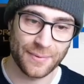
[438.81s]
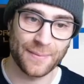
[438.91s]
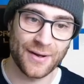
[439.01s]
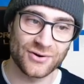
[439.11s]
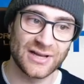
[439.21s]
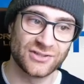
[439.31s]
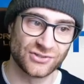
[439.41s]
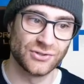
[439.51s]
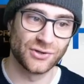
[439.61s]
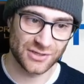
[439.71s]
Apparently, it
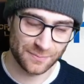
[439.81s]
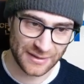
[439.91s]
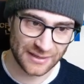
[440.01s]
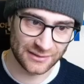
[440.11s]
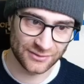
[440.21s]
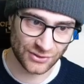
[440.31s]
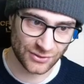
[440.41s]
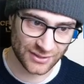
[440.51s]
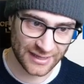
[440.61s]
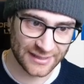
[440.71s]
does not appeal to
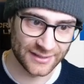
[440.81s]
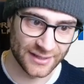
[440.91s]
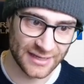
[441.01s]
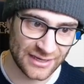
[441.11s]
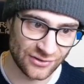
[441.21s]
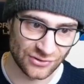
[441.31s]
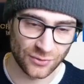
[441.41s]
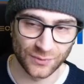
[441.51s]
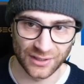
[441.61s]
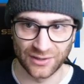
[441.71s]
Conor Gallagher. He does
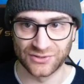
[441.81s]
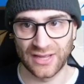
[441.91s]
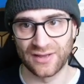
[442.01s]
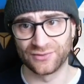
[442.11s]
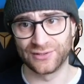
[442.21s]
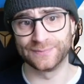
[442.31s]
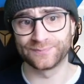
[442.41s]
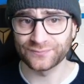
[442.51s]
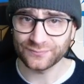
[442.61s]
not want to go to Everton.